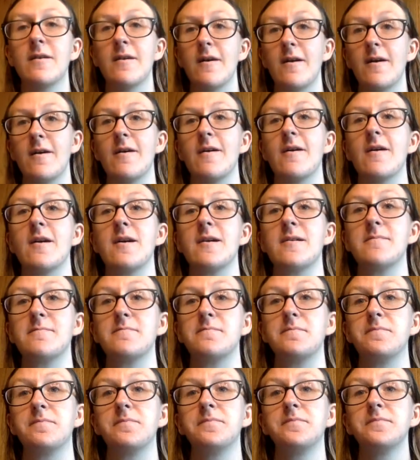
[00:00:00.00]

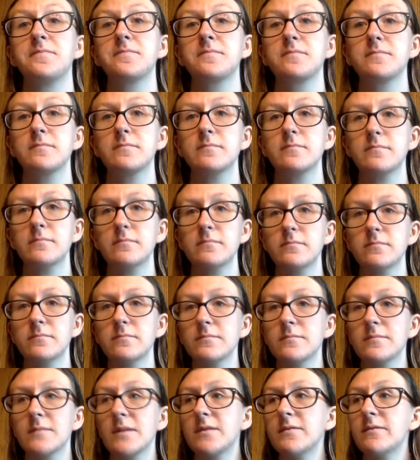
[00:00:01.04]
Um,
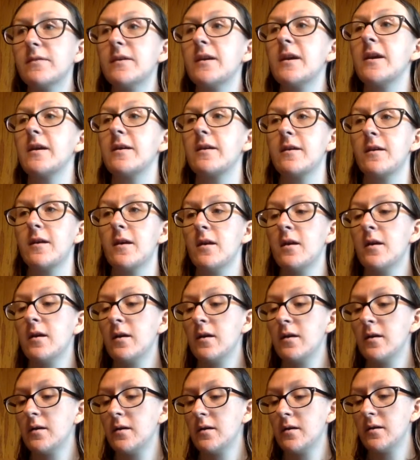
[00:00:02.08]
like
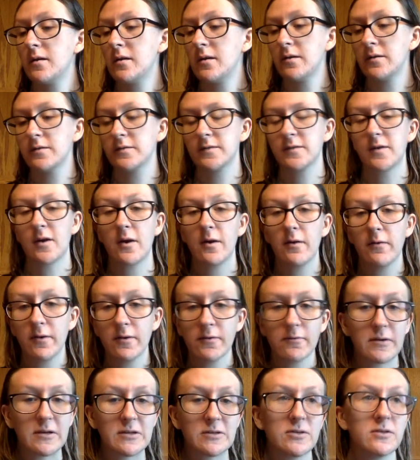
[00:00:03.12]

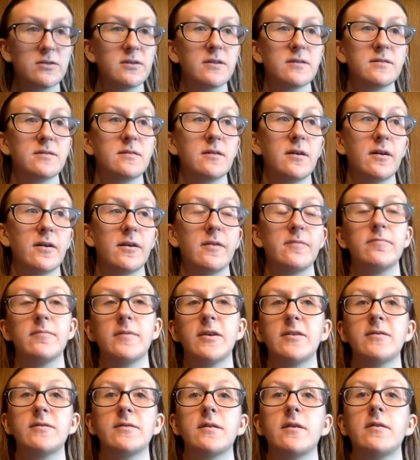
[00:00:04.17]
Scarlet Witch doesn't, or
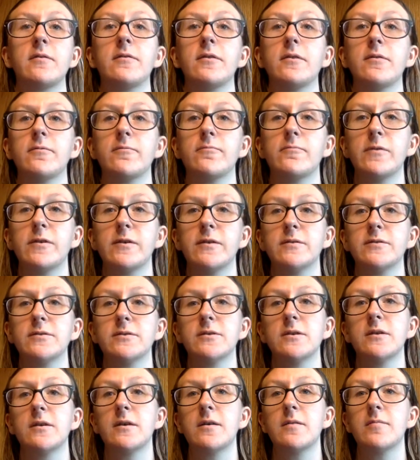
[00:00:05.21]
not Scarlet
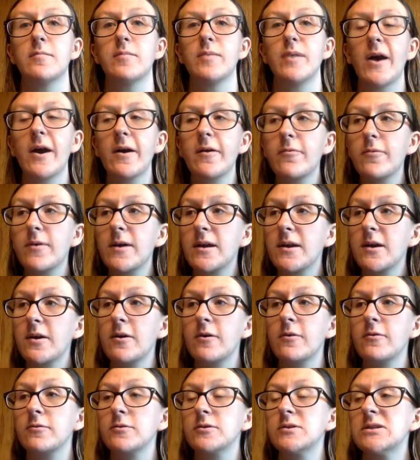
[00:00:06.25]
Witch, Black
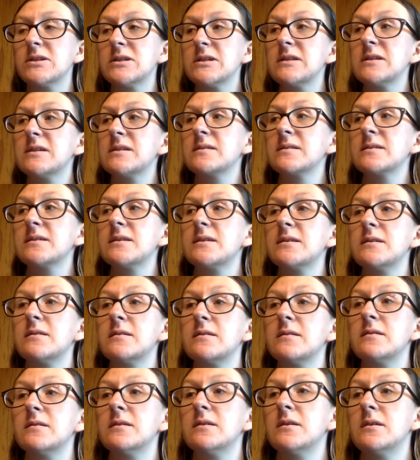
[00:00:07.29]
Widow. She
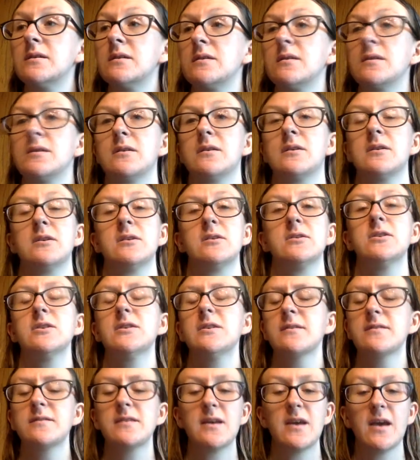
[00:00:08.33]
doesn't
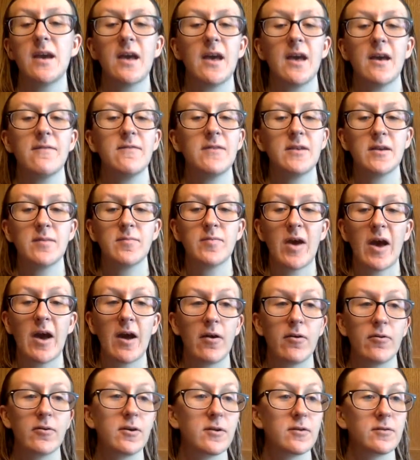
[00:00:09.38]
have any
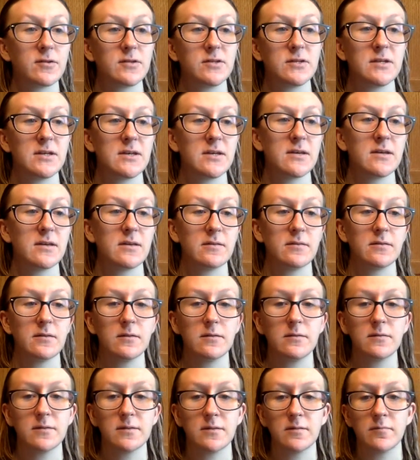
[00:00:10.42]
powers. She can
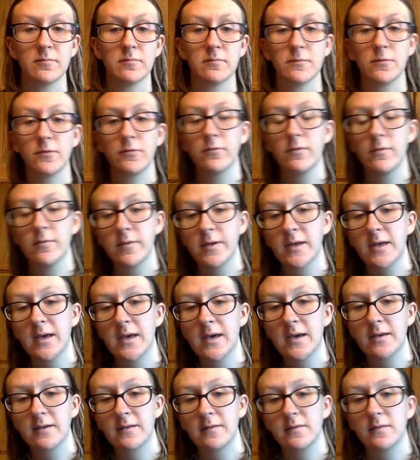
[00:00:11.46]
do some cool
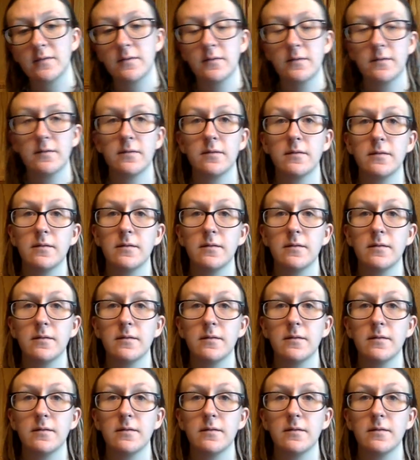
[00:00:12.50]
kicks.